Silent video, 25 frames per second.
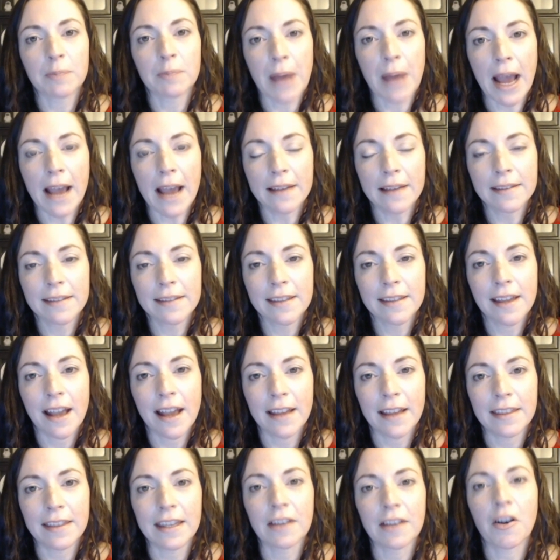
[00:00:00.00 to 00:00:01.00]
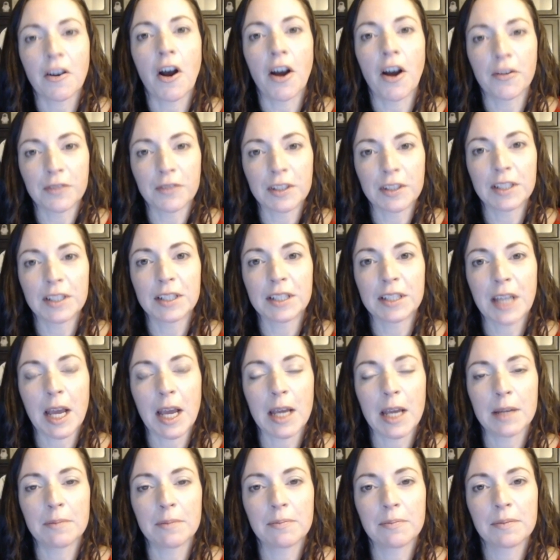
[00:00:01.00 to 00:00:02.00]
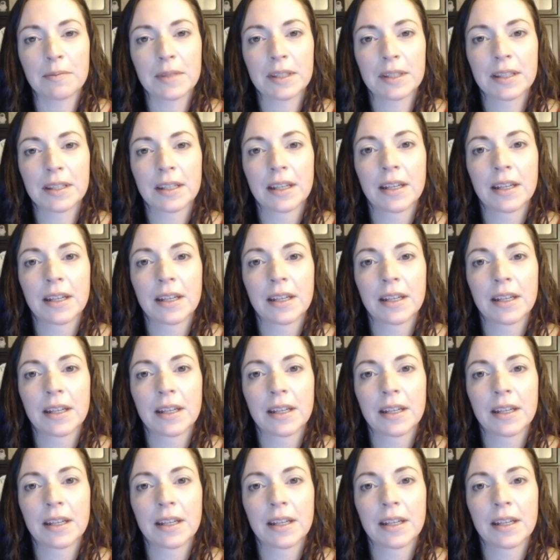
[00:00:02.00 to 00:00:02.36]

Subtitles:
path. I think oftentimes